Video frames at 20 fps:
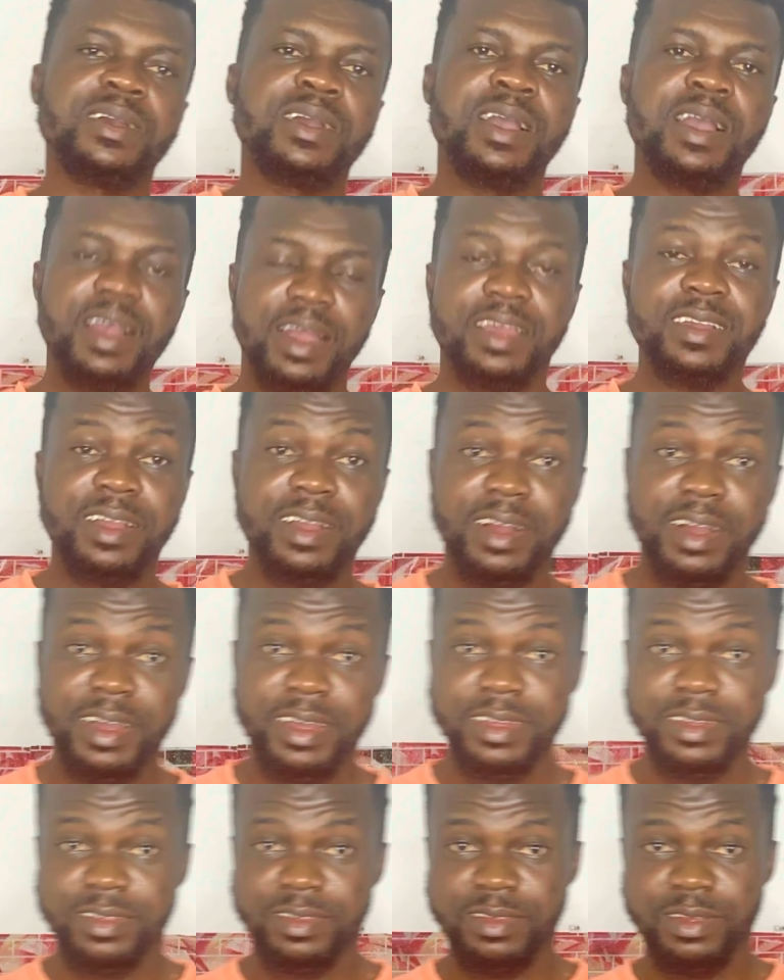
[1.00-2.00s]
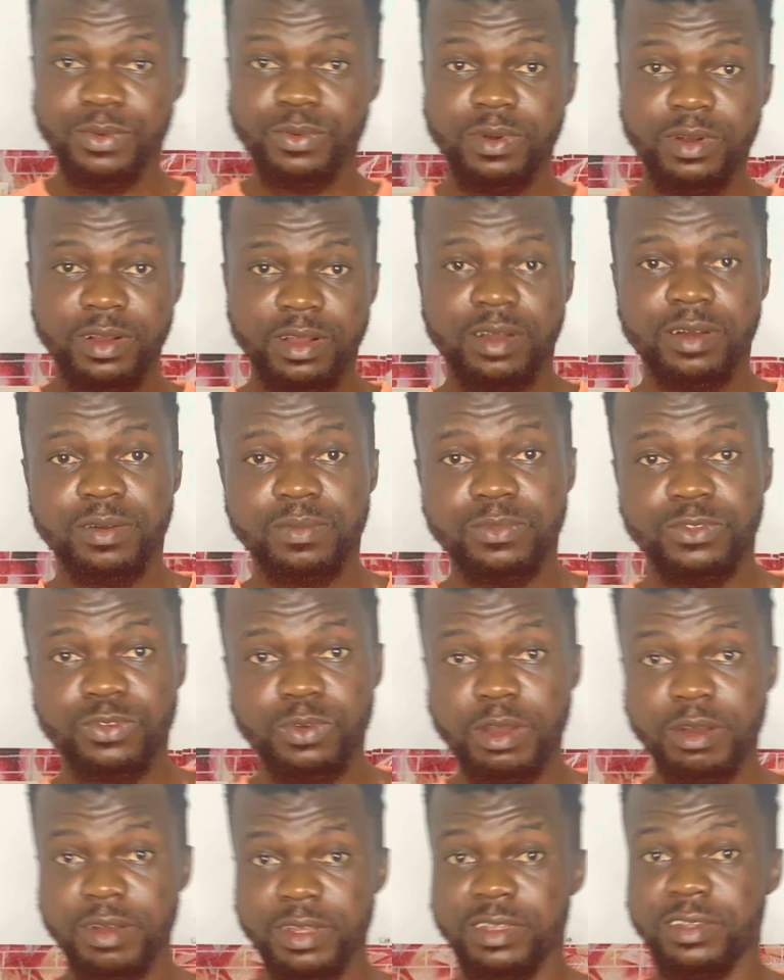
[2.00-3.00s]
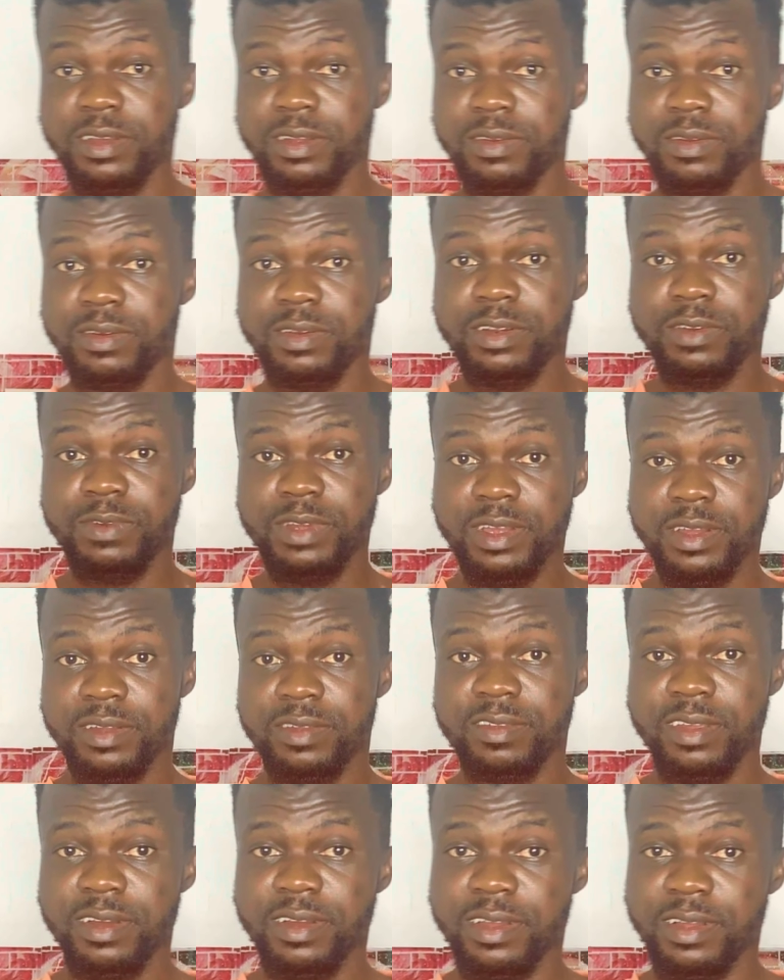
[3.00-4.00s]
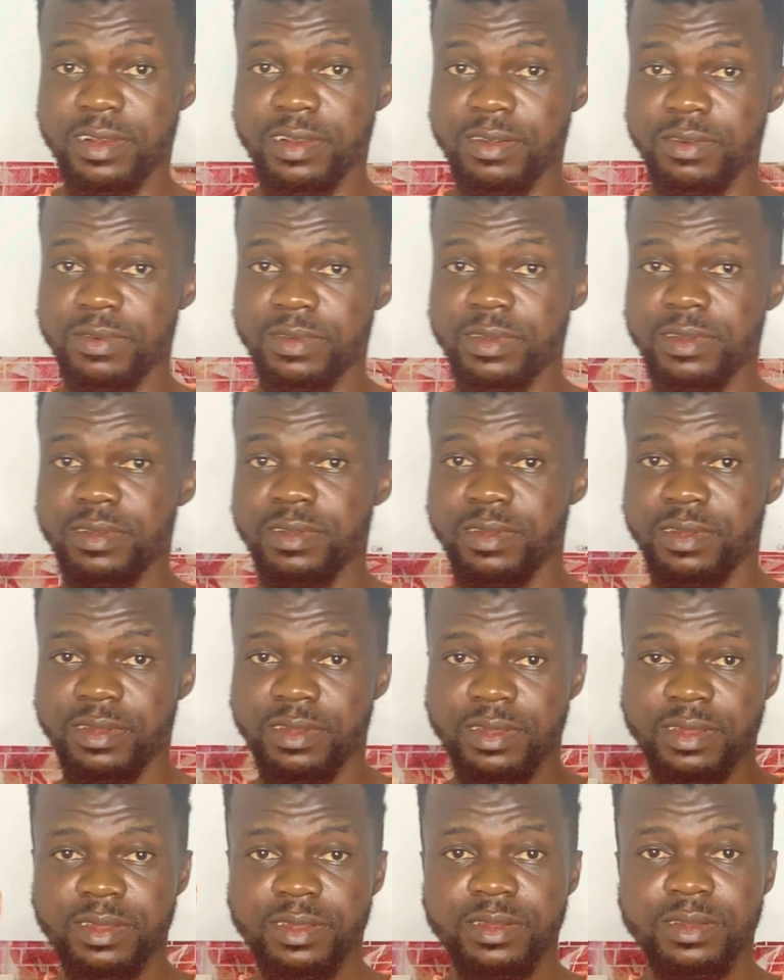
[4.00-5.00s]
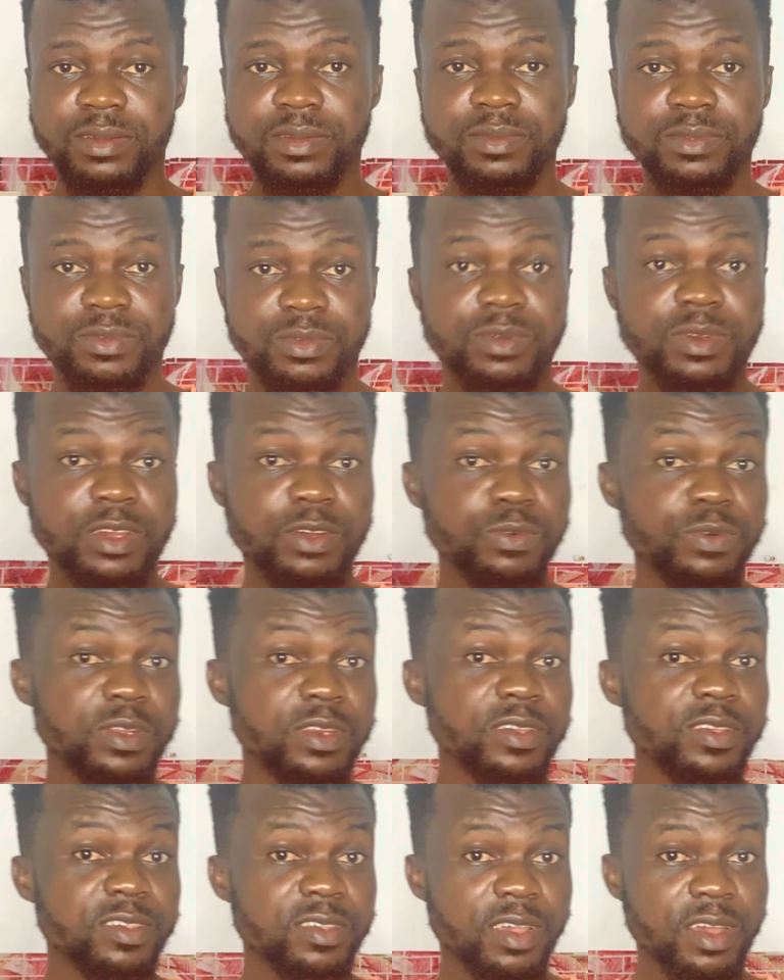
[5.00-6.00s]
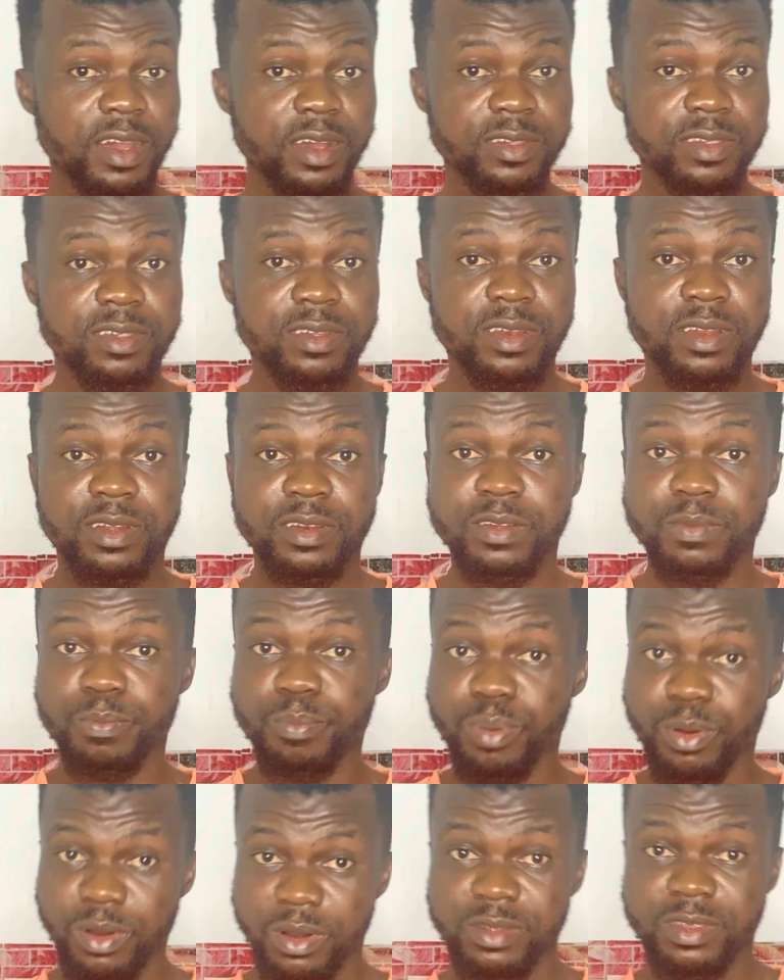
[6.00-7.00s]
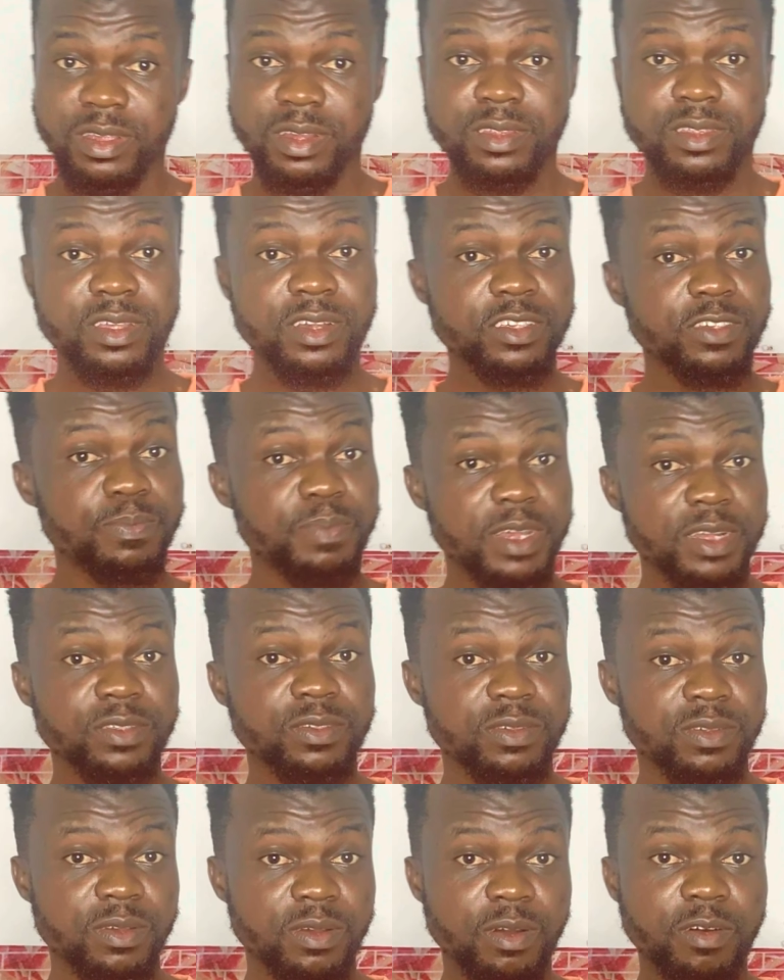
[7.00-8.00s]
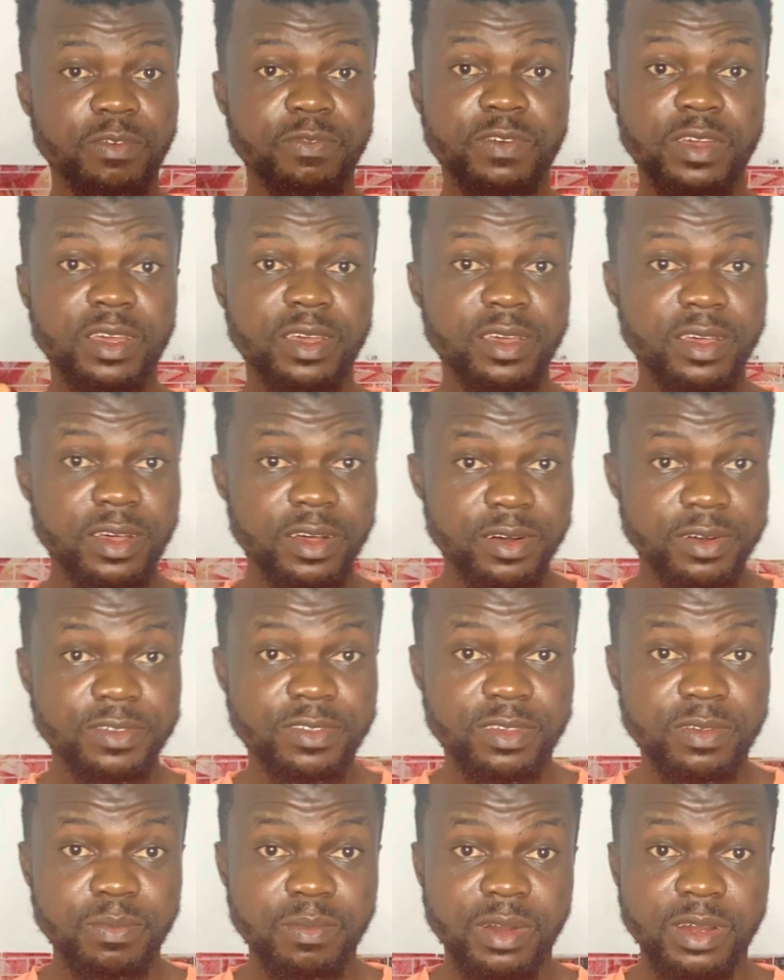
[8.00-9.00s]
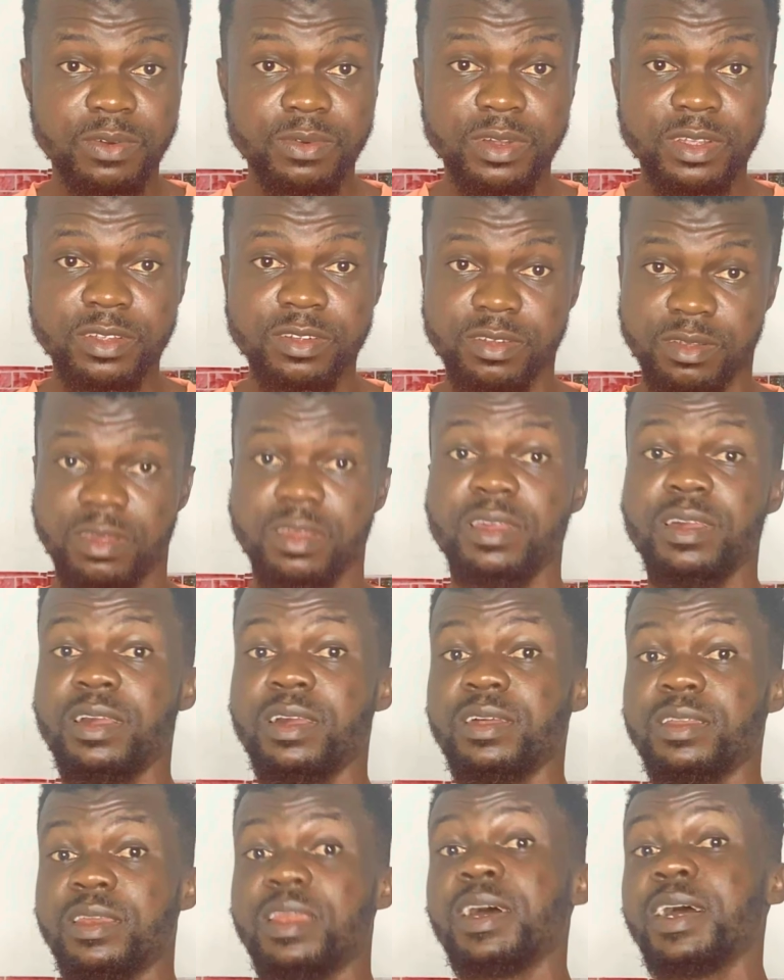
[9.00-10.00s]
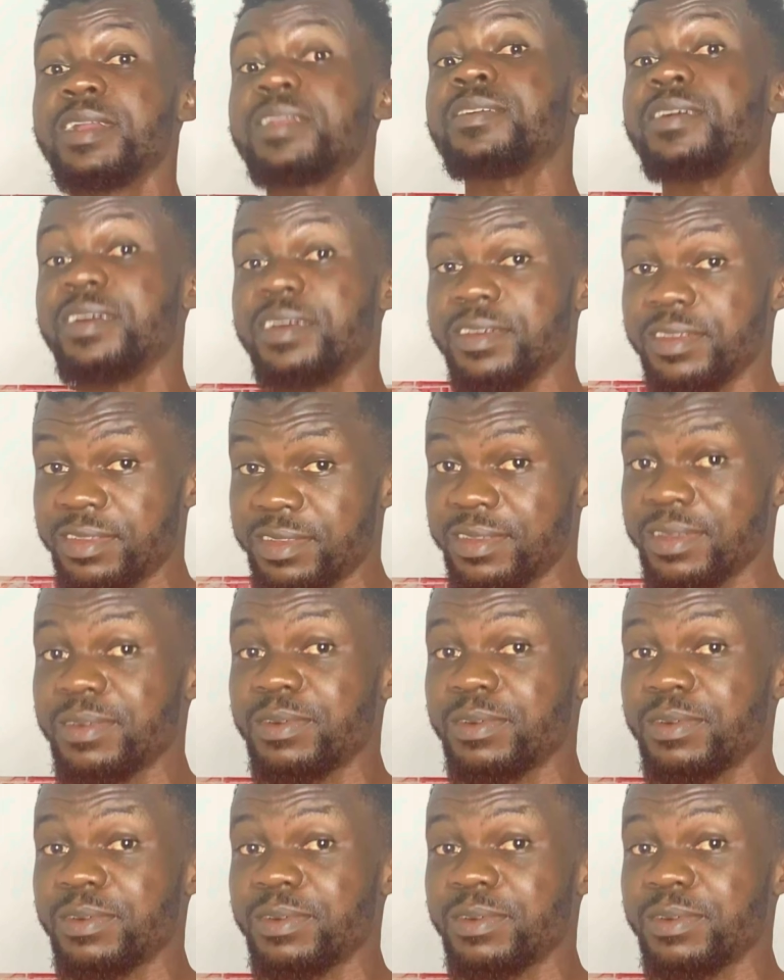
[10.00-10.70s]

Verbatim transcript: Hi guys, and welcome to our channel, the RicaSar Gallery. Today we're discussing an important aspect of a healthy marriage, and that is